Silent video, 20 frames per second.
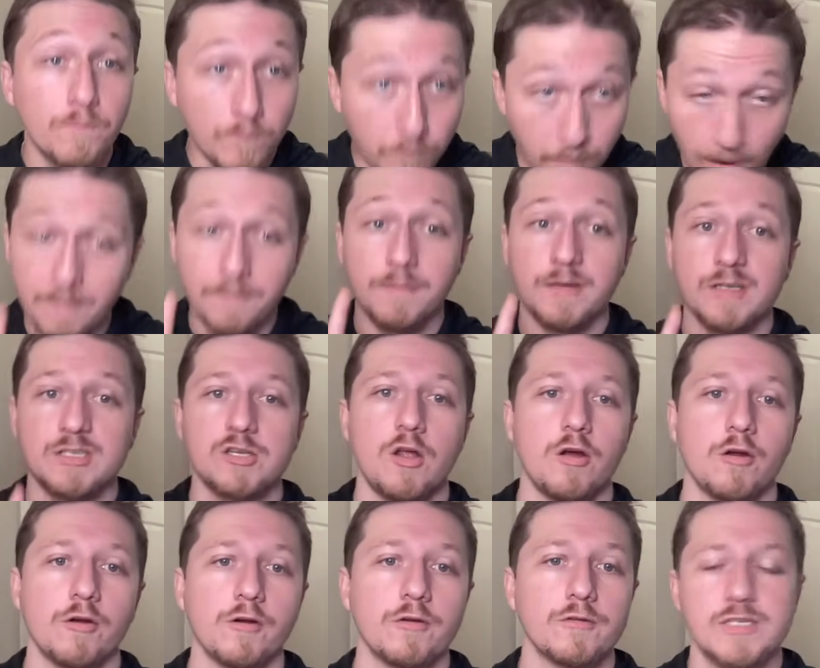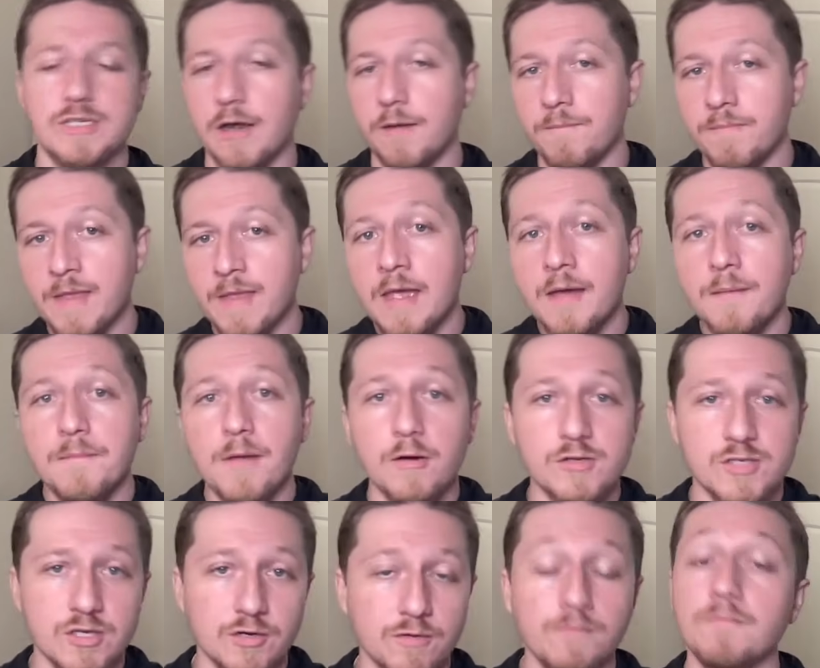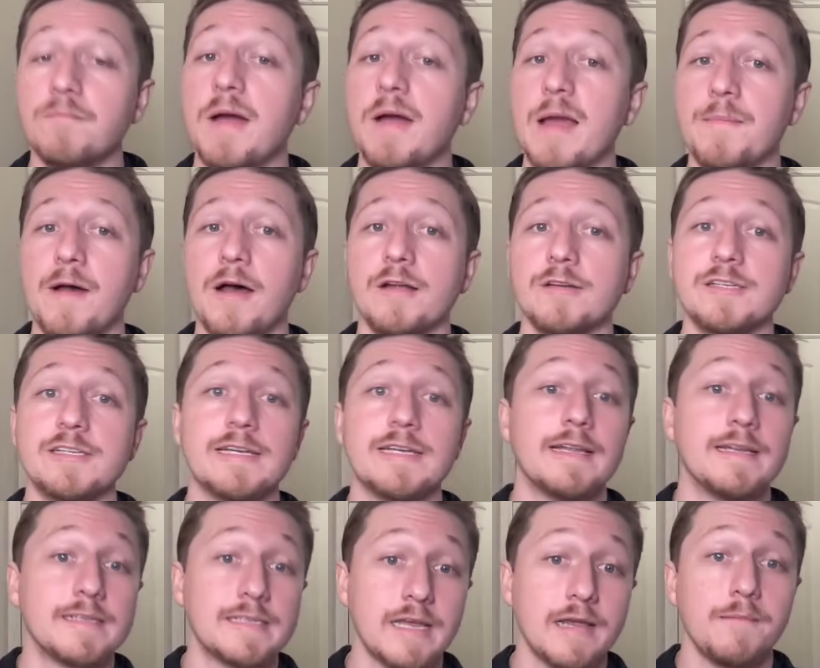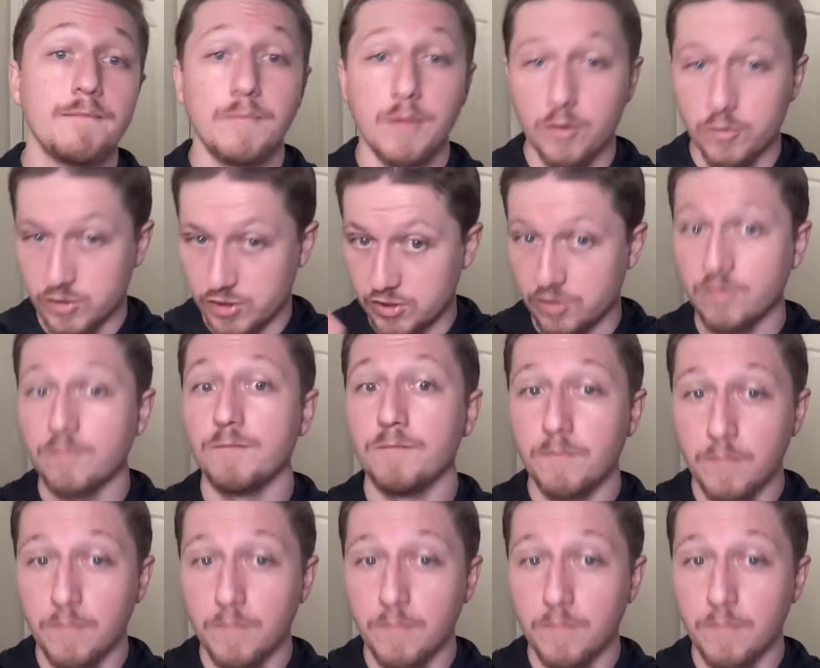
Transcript: but much longer. So Moser, my apologies, I didn't say Moser.